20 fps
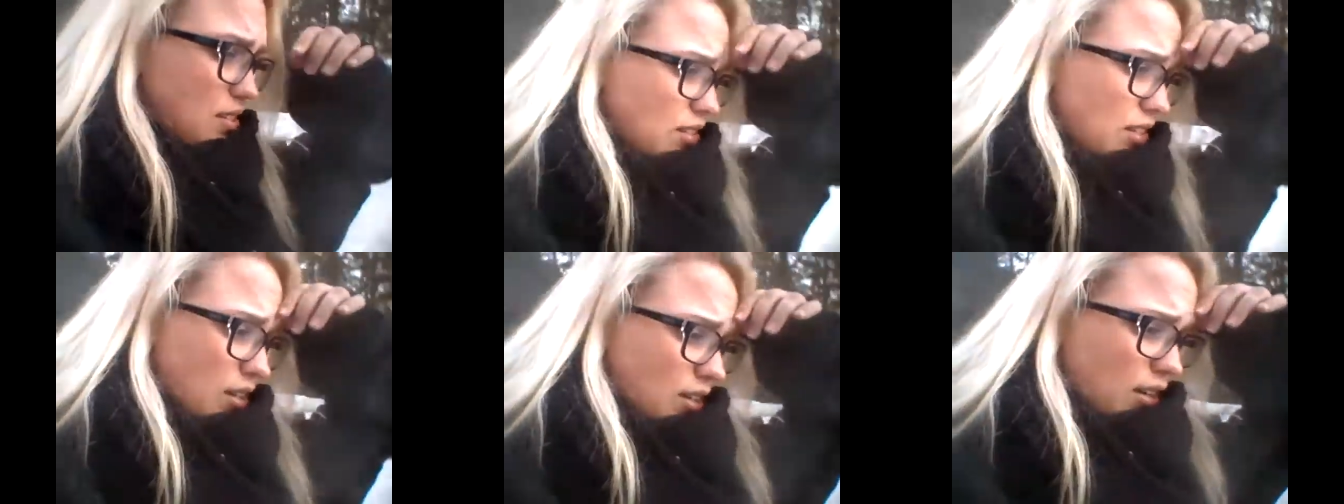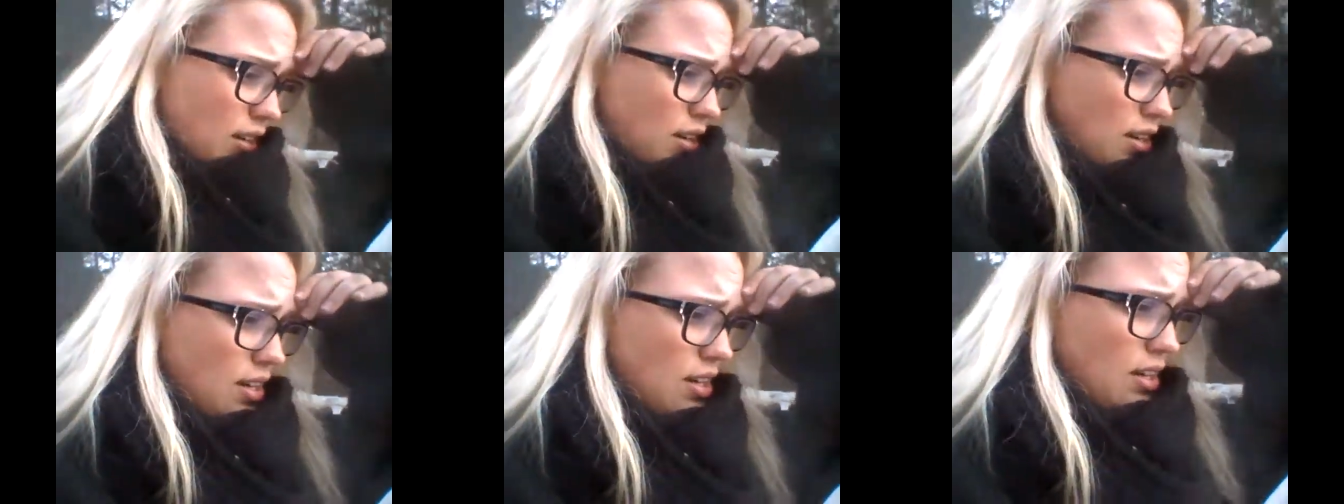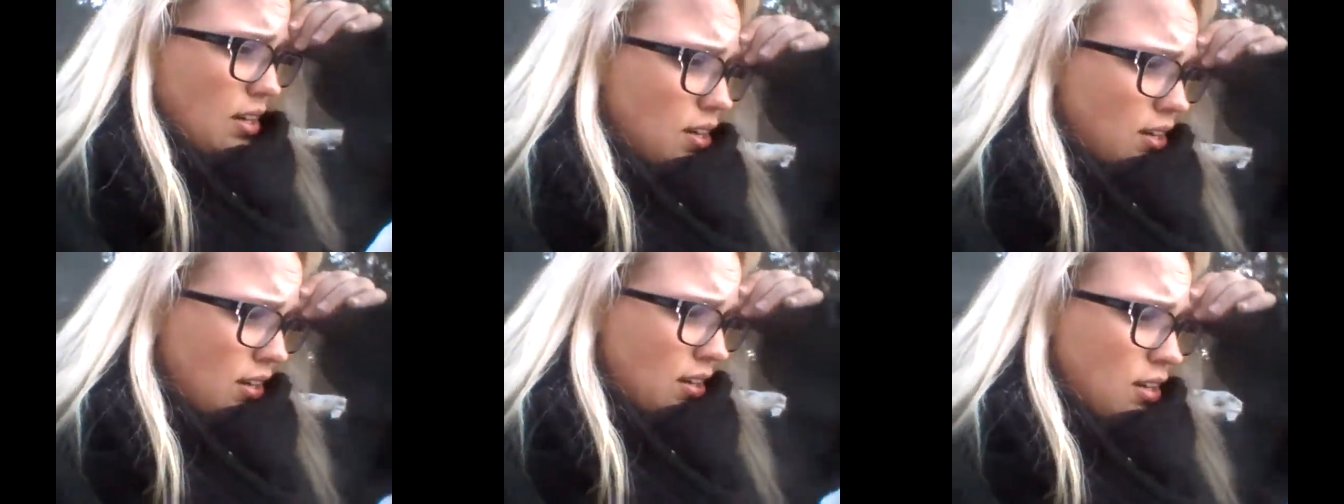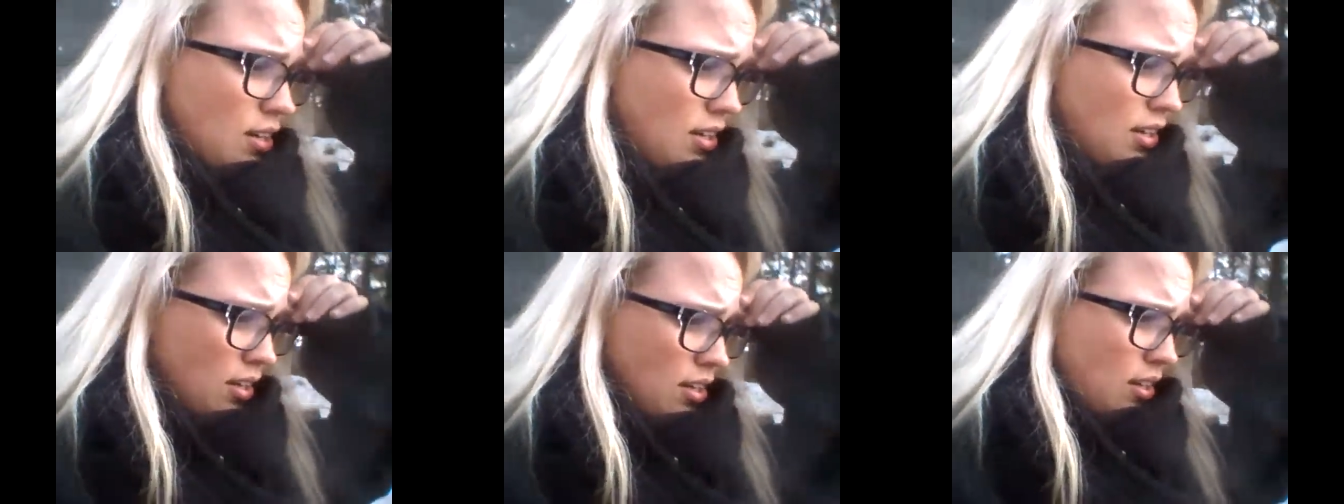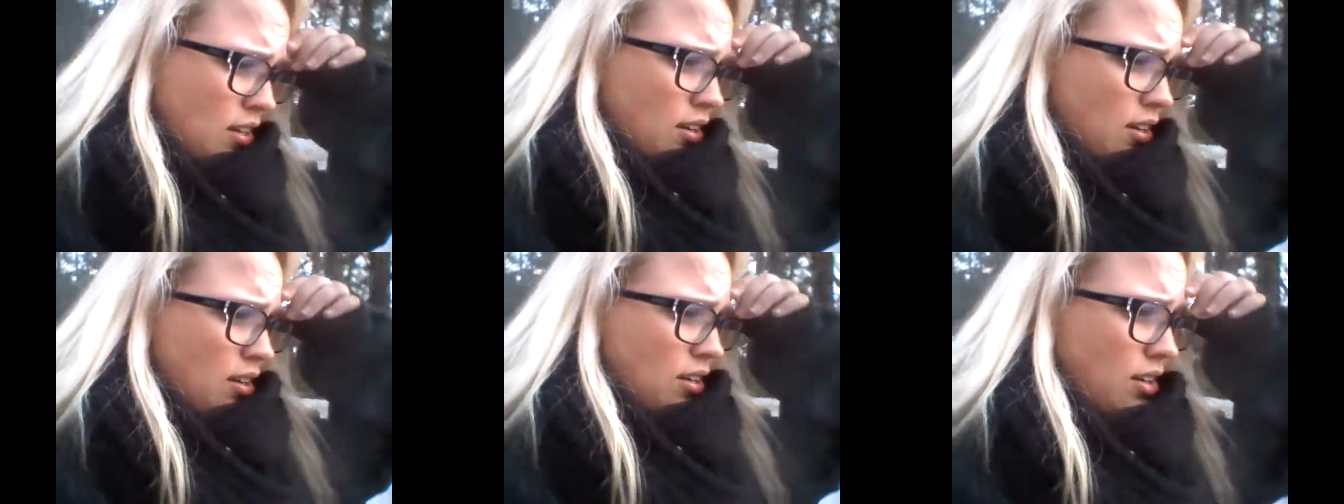
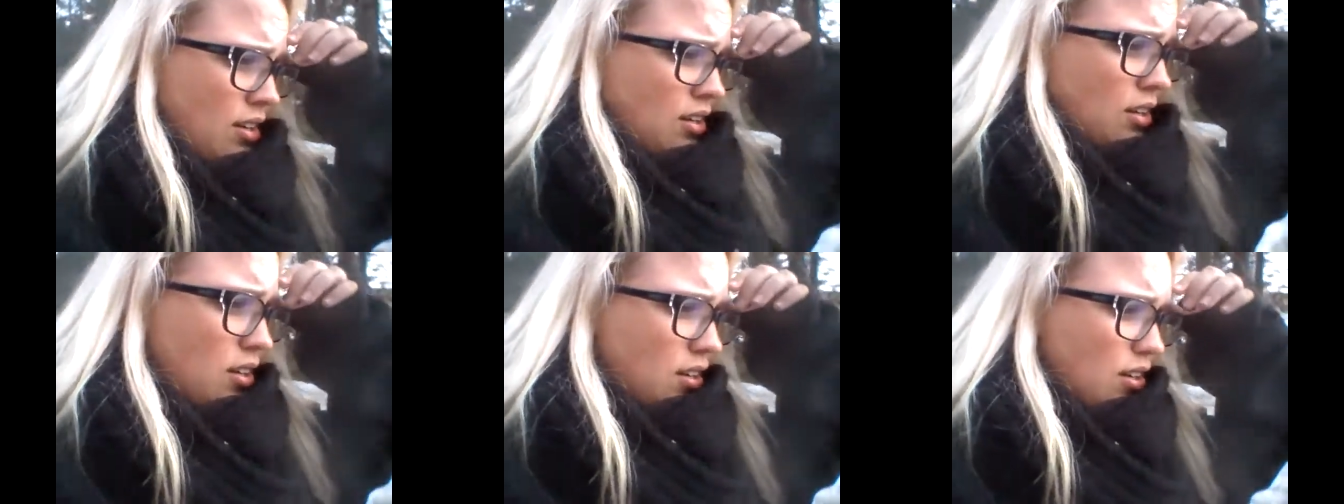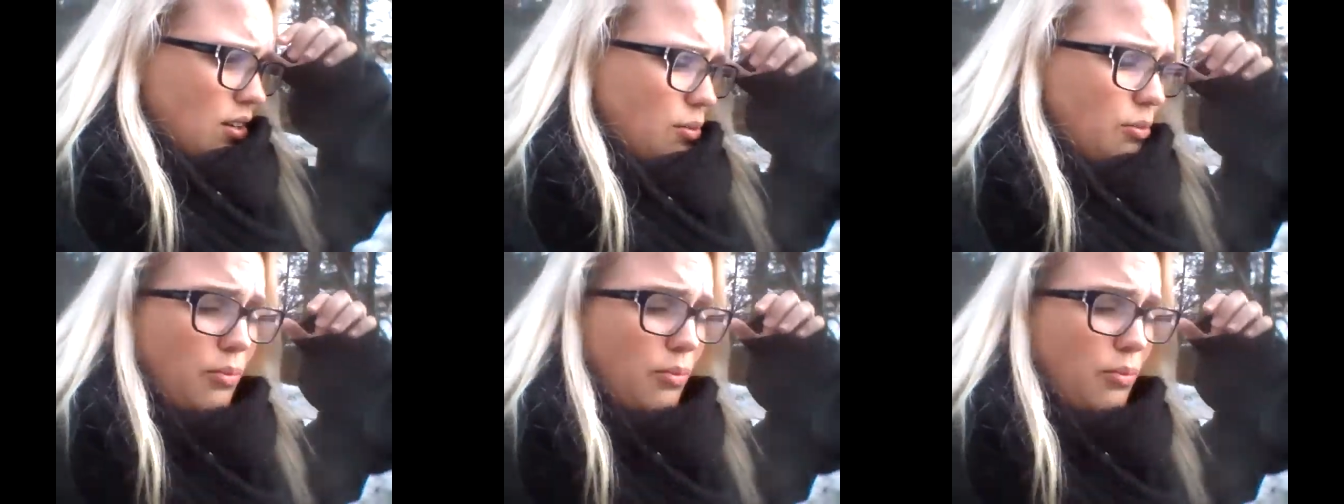uh, uh